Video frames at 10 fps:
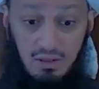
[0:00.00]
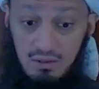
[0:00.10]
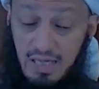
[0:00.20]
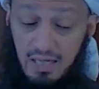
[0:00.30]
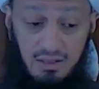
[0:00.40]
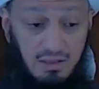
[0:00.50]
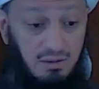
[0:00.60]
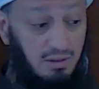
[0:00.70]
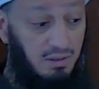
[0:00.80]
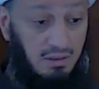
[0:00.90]

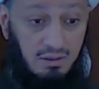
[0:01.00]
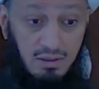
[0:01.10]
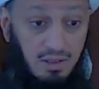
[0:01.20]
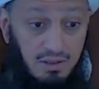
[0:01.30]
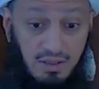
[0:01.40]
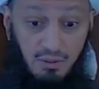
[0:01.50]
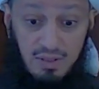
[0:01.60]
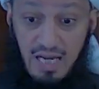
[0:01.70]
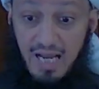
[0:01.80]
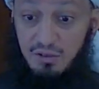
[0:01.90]

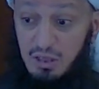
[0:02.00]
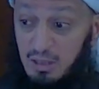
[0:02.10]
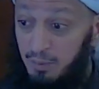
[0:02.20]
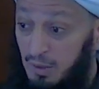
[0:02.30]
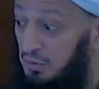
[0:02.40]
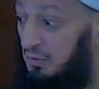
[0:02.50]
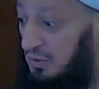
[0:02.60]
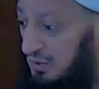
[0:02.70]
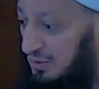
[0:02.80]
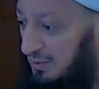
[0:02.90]
they had deep injuries.